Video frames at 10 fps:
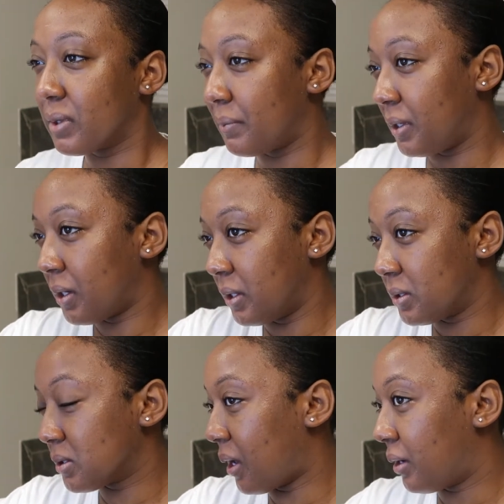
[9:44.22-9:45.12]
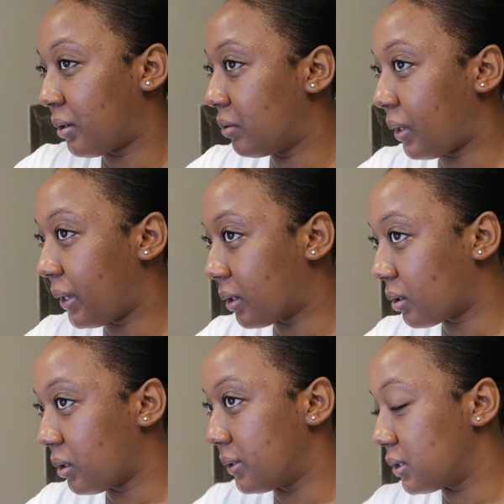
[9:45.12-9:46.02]
because I don't
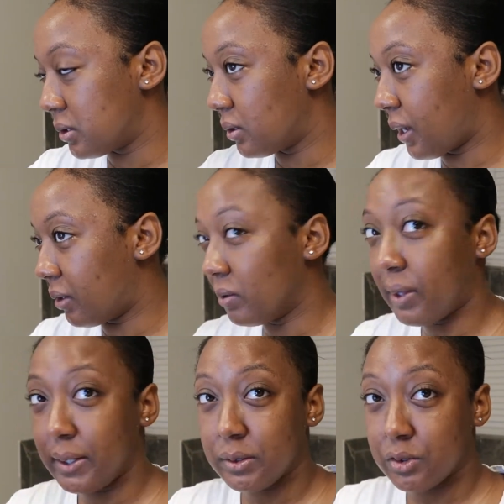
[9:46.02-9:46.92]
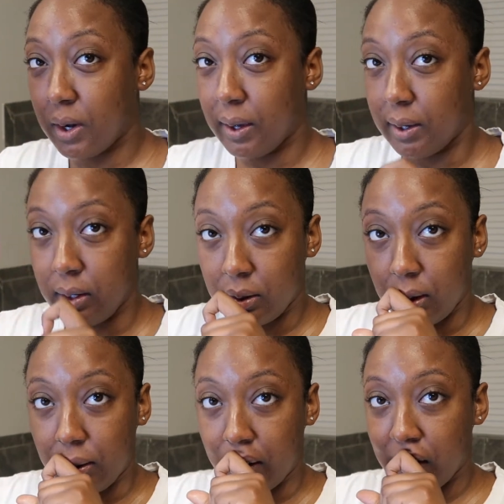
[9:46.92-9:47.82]
like dry
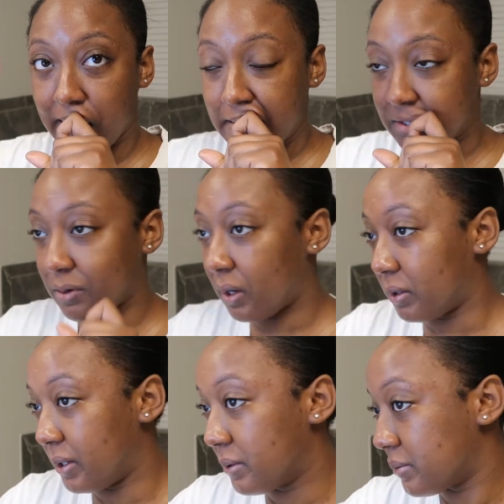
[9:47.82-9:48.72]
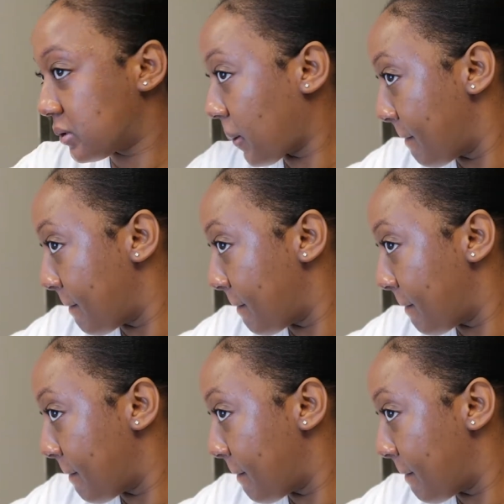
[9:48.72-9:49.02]
anything. I don't like dry lips.